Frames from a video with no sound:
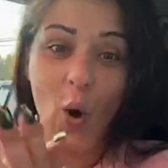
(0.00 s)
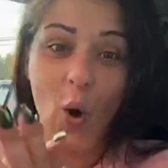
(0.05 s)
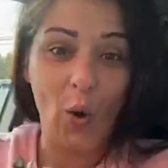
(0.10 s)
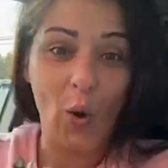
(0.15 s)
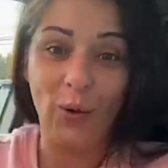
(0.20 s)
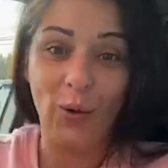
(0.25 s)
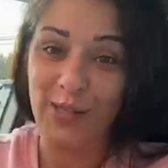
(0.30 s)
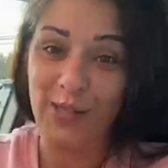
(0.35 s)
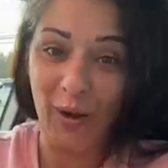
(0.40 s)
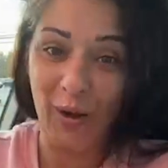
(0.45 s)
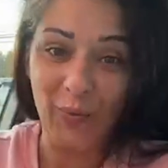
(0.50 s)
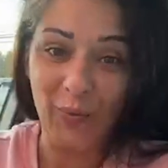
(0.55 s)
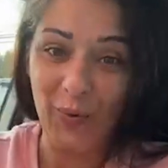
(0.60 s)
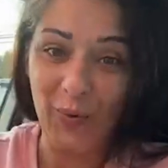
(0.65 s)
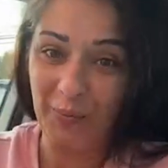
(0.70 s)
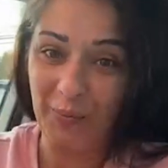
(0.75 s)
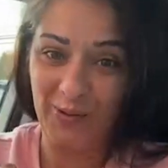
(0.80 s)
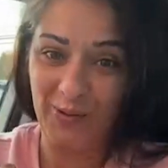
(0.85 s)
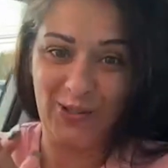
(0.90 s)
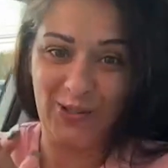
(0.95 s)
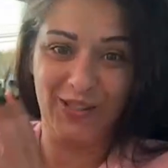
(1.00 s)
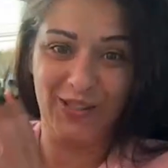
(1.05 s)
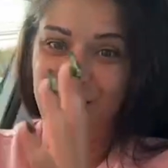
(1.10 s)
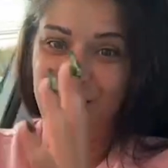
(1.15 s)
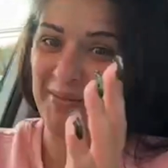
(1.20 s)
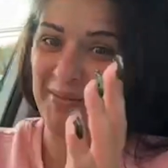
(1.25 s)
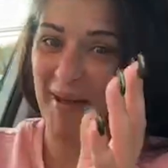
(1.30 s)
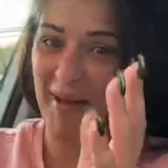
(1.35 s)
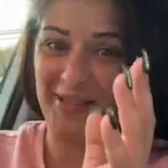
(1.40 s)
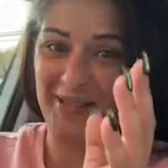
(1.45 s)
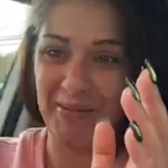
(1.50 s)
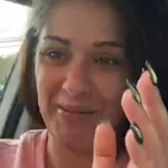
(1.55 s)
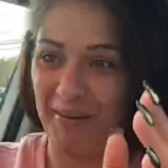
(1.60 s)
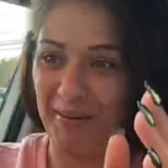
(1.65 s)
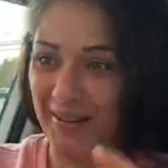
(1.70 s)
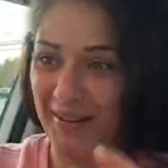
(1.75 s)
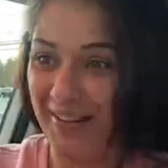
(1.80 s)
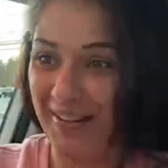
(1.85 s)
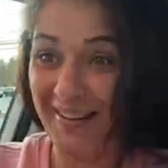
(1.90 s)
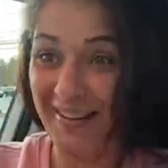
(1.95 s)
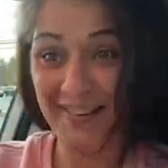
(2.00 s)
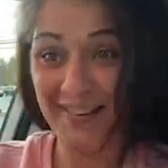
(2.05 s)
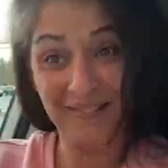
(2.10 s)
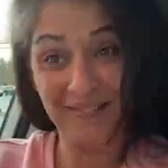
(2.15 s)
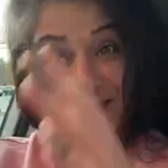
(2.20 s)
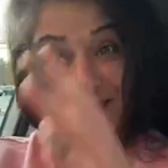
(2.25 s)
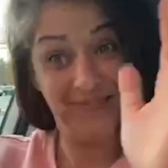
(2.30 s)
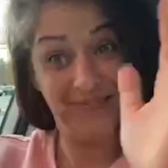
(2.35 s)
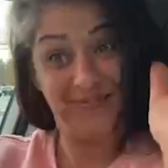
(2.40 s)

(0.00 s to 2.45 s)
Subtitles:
the whole hotel room just to masturbate. Like,